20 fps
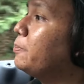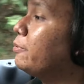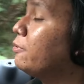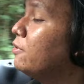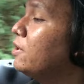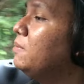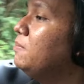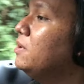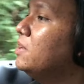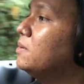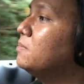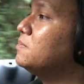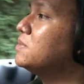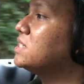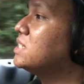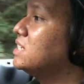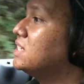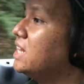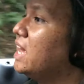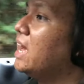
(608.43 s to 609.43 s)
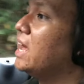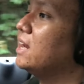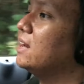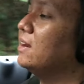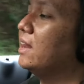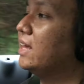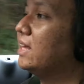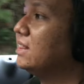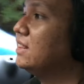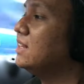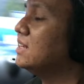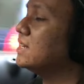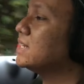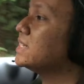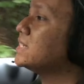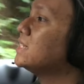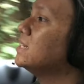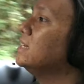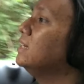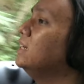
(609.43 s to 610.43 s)
premium sedan like
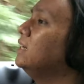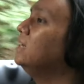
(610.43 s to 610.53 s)
this.